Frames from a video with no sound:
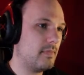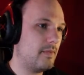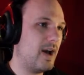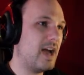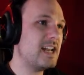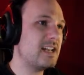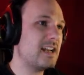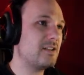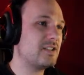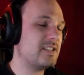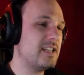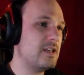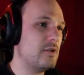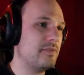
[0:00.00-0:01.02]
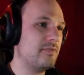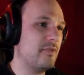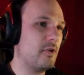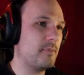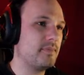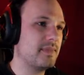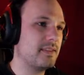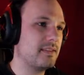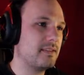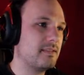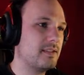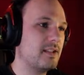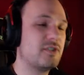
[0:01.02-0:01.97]
Why did I not see you before?
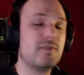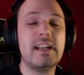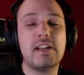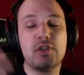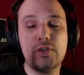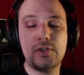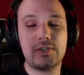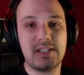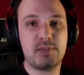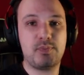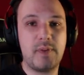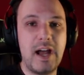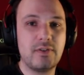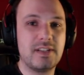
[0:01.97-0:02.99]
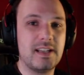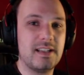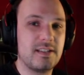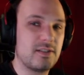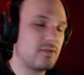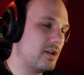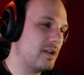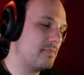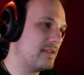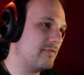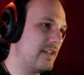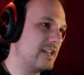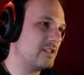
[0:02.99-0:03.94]
The tree that Dunos is sprouting is gonna
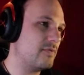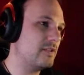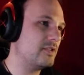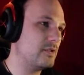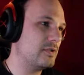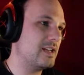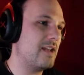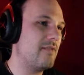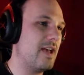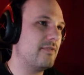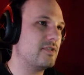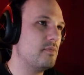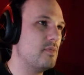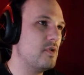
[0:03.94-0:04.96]
be finished real soon, and then we have to